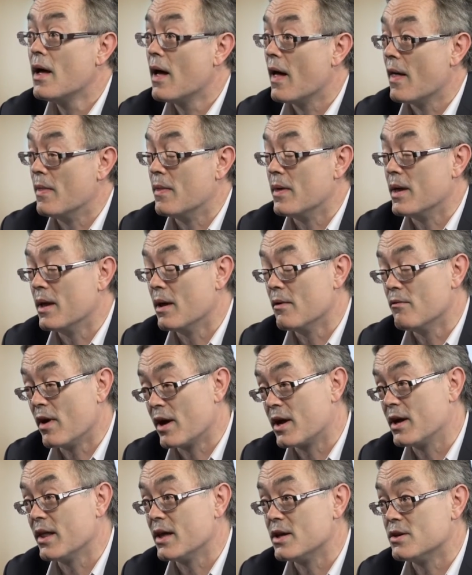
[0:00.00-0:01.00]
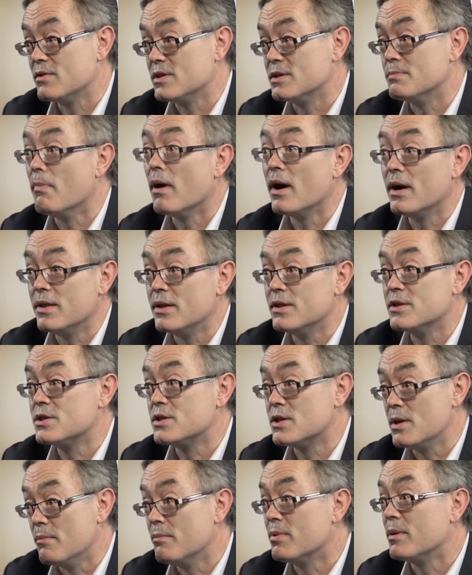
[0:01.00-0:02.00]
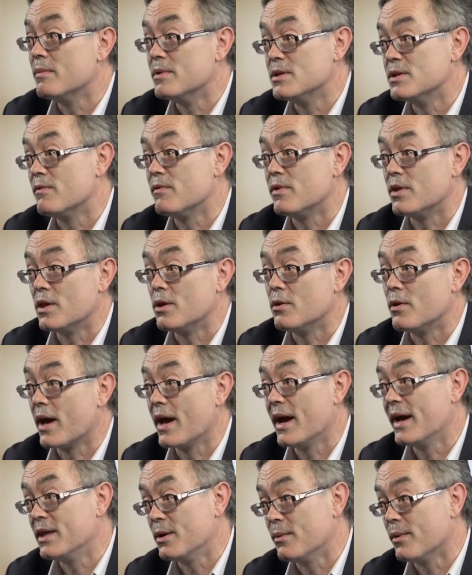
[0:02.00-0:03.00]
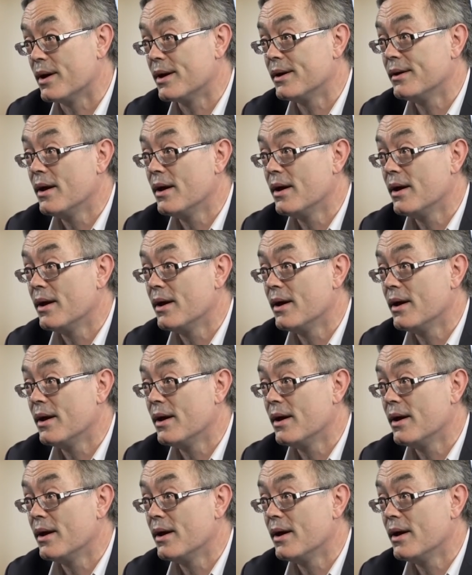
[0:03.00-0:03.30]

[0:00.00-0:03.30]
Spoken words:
and the regulator is minded to implement it for the UK anyway.